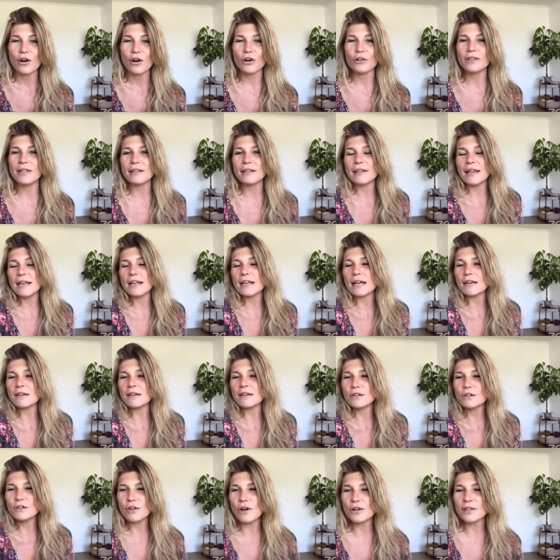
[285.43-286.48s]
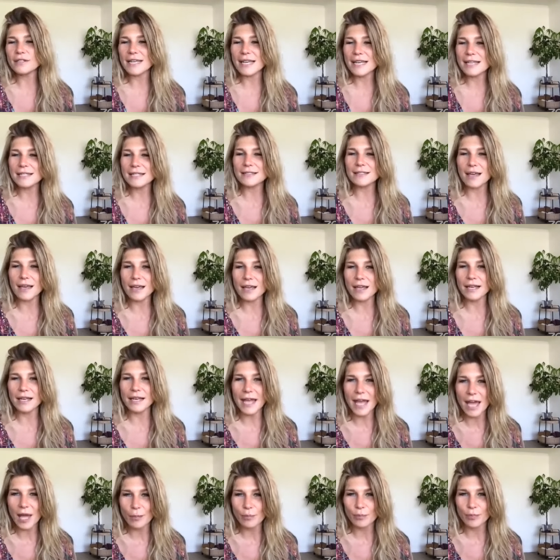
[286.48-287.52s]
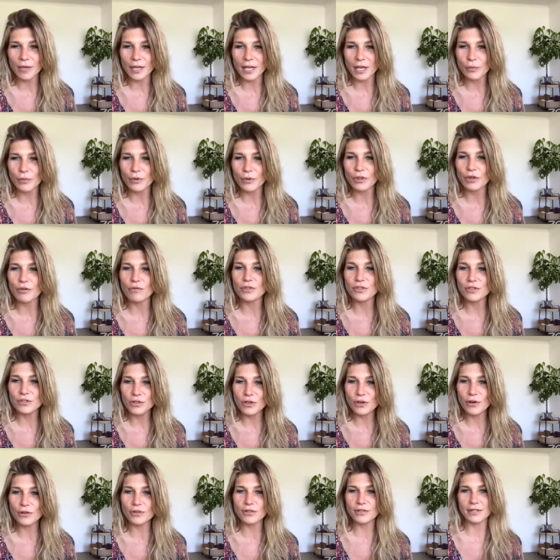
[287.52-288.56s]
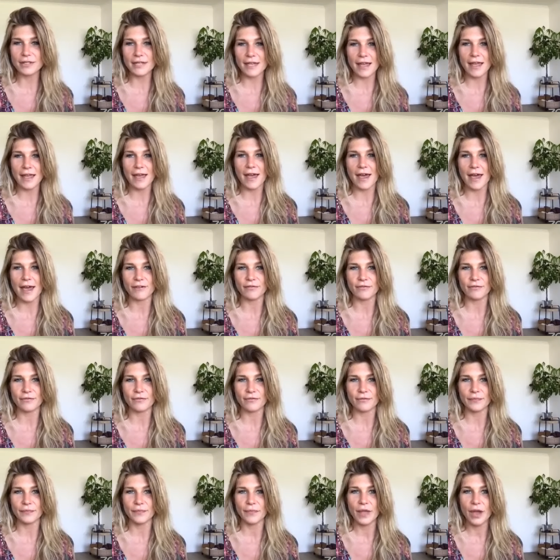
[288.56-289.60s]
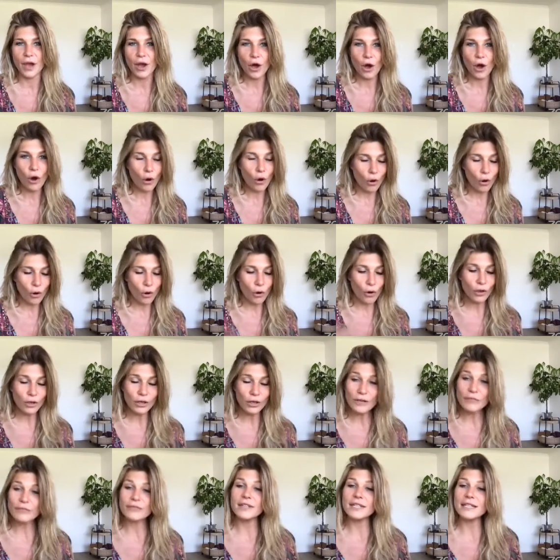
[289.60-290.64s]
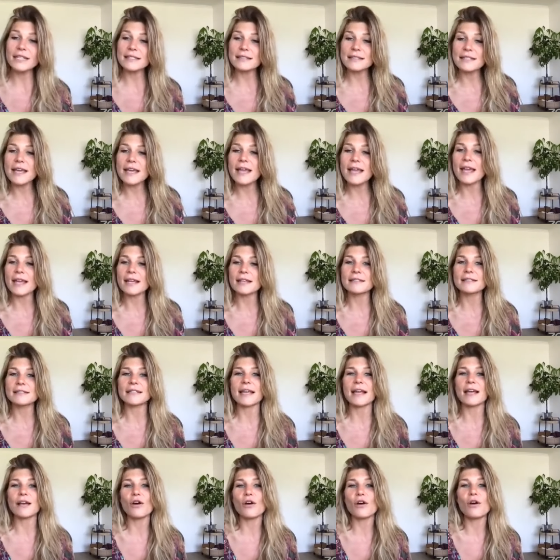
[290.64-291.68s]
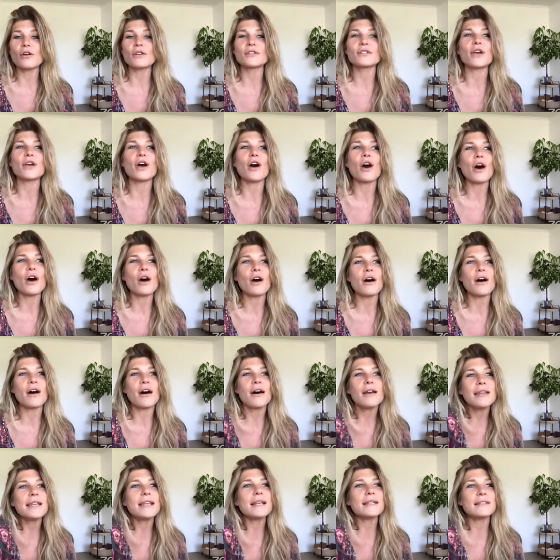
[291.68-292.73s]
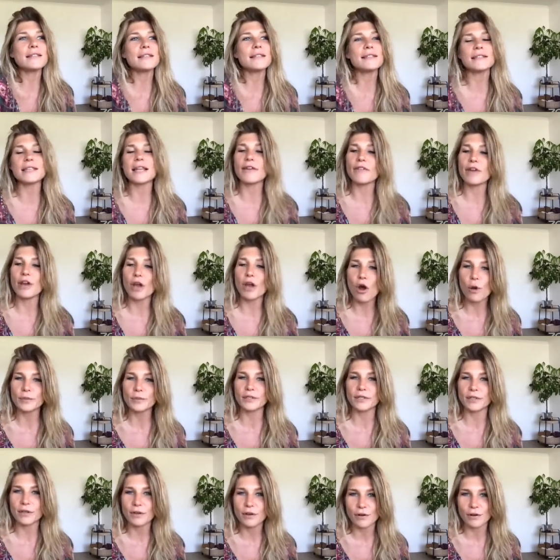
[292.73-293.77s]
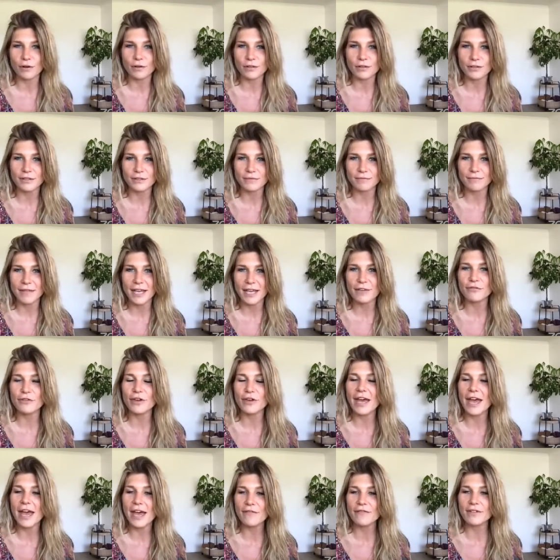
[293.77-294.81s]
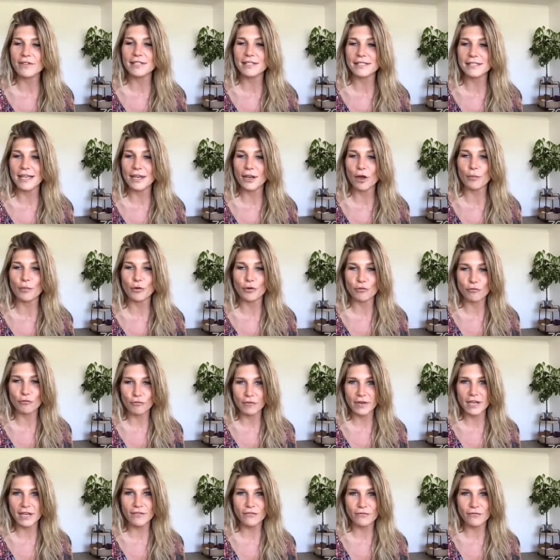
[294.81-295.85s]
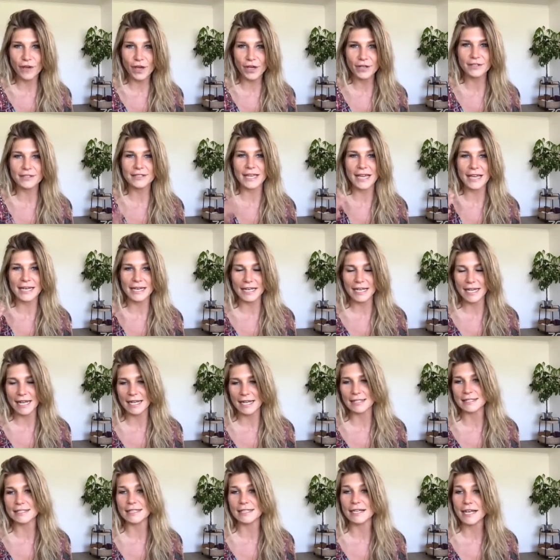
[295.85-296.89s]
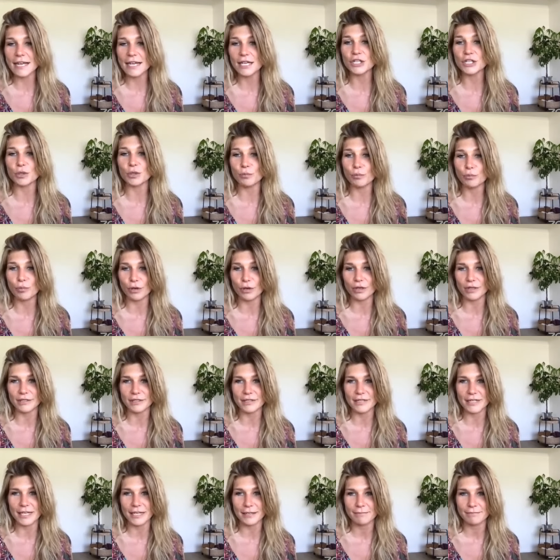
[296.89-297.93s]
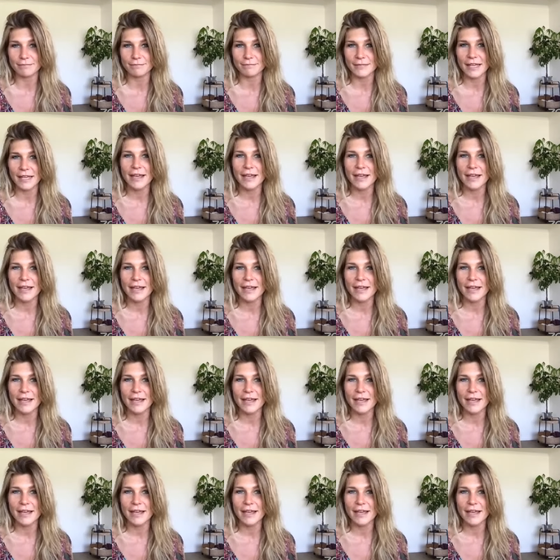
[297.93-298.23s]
or that they are not entirely happy with the results they have. All of these things can cause unnecessary obstacles if you haven't set up a refund and a cancellation policy,